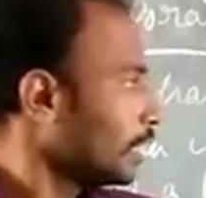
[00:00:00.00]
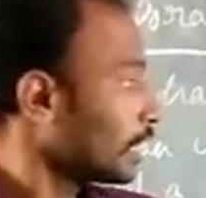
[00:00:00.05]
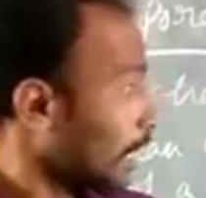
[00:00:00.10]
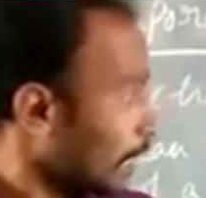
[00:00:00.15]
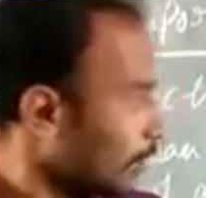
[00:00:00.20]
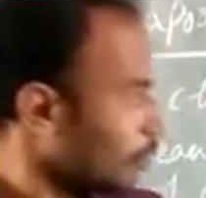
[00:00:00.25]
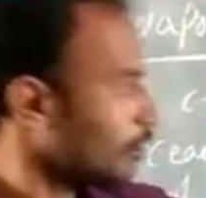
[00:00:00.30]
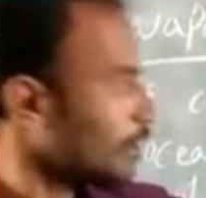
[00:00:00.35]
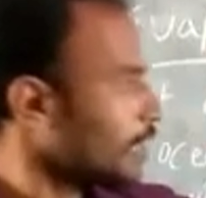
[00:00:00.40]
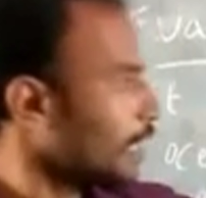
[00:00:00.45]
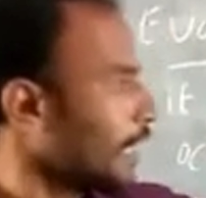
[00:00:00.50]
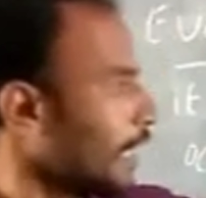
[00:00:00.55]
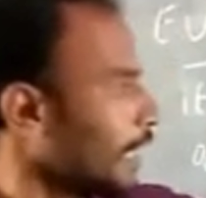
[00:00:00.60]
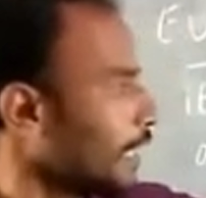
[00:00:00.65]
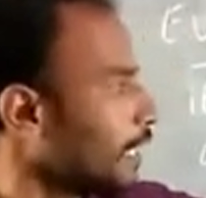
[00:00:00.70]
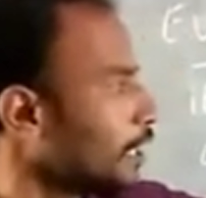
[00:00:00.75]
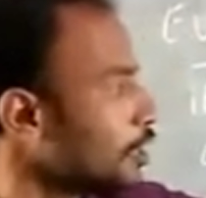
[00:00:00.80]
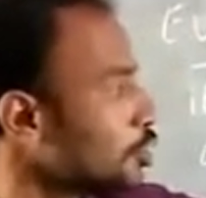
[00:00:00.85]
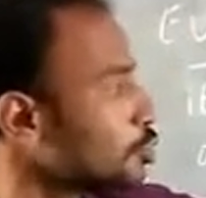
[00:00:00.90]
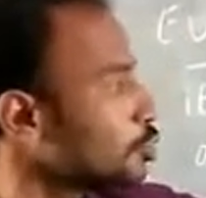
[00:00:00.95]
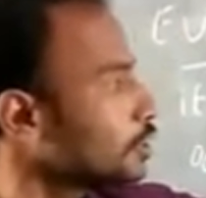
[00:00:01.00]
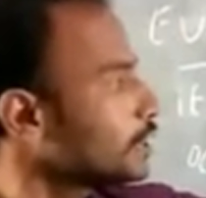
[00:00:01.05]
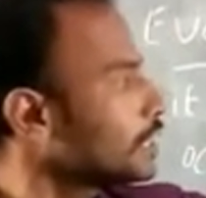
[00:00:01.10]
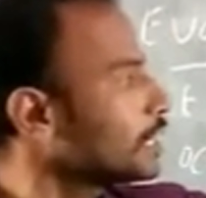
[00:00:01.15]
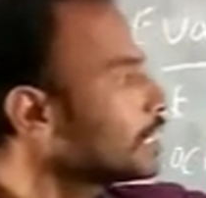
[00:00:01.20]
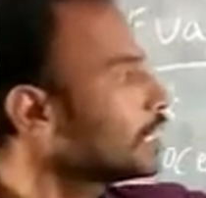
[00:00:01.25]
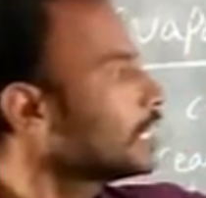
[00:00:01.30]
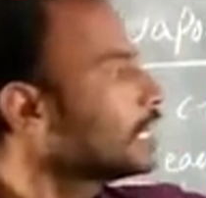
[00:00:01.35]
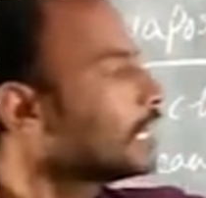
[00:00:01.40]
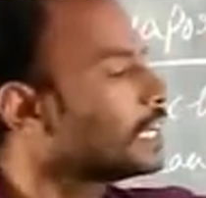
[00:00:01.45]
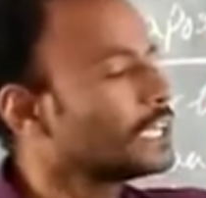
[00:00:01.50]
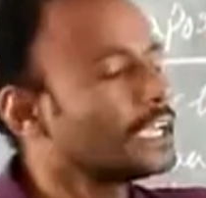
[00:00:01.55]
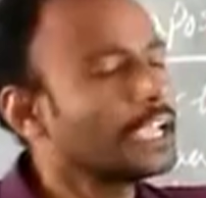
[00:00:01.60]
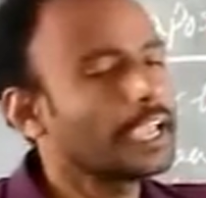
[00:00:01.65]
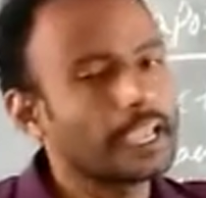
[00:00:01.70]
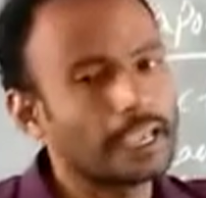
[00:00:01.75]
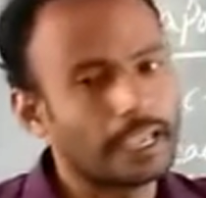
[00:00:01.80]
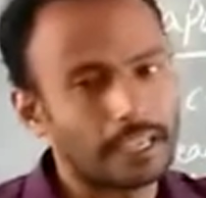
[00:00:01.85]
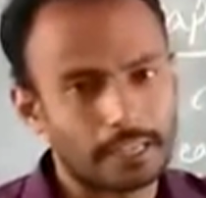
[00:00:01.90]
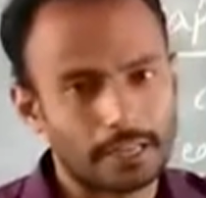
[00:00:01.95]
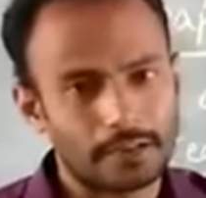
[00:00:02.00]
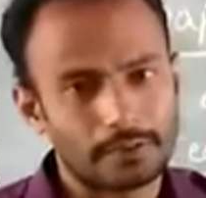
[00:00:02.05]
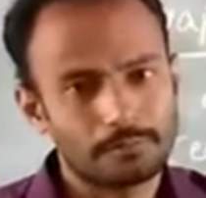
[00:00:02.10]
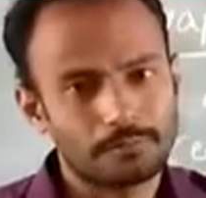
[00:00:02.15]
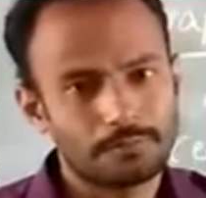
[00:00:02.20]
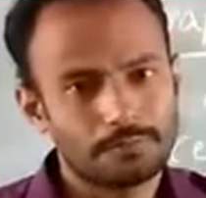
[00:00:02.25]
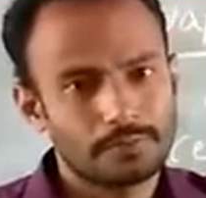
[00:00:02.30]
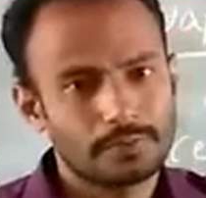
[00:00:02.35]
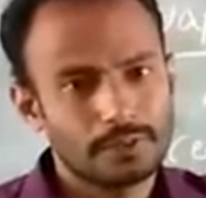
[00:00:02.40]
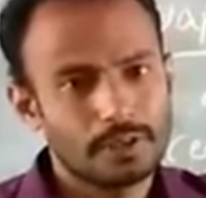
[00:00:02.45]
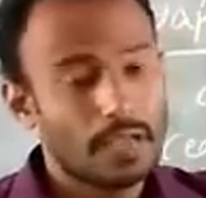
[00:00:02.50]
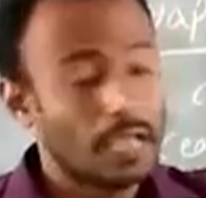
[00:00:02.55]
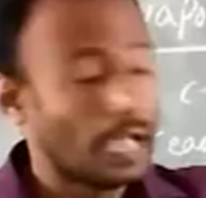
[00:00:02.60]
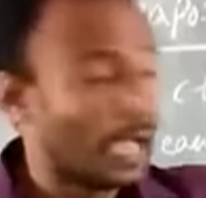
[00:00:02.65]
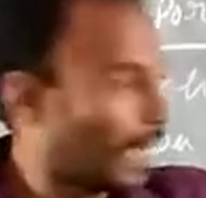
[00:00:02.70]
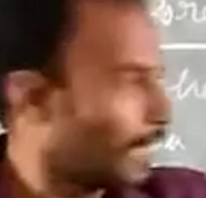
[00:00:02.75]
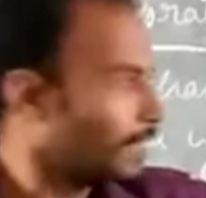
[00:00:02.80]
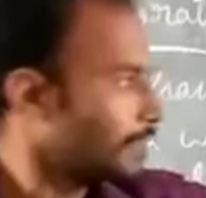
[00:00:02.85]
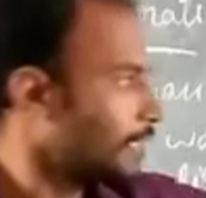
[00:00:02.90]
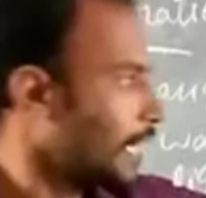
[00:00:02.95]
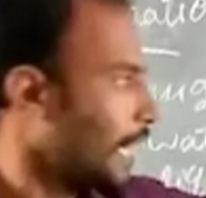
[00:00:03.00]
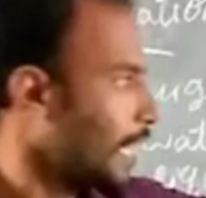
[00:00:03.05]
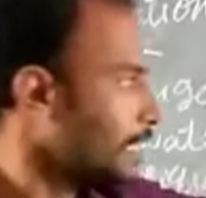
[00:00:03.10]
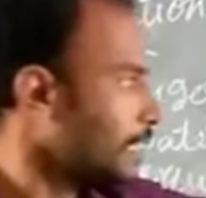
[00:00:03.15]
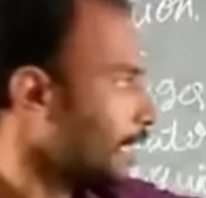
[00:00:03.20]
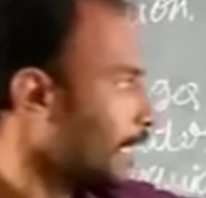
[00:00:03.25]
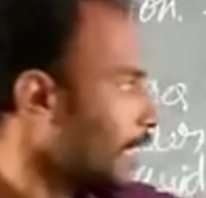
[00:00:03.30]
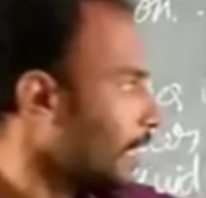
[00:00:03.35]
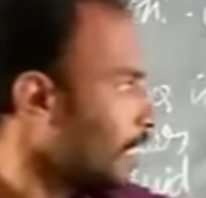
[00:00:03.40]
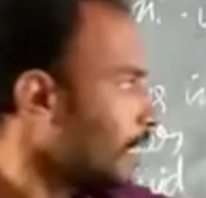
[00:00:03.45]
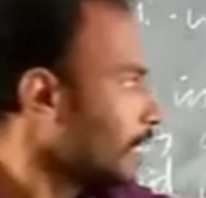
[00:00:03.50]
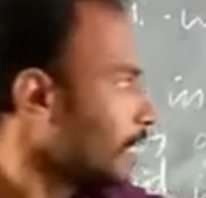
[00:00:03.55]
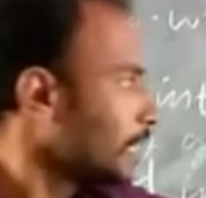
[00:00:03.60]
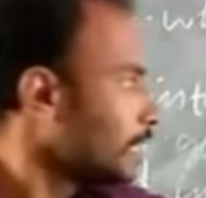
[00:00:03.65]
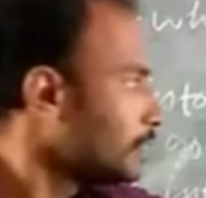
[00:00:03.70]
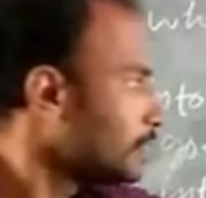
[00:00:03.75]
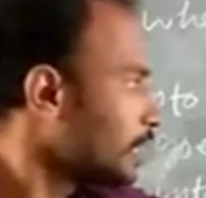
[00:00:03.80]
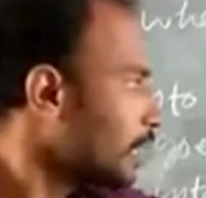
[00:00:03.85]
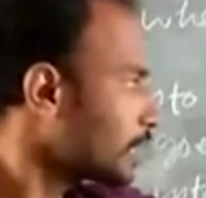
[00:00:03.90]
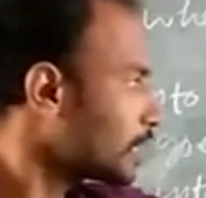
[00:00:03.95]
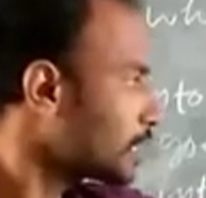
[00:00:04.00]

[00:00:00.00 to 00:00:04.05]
converted into the air, and that air, the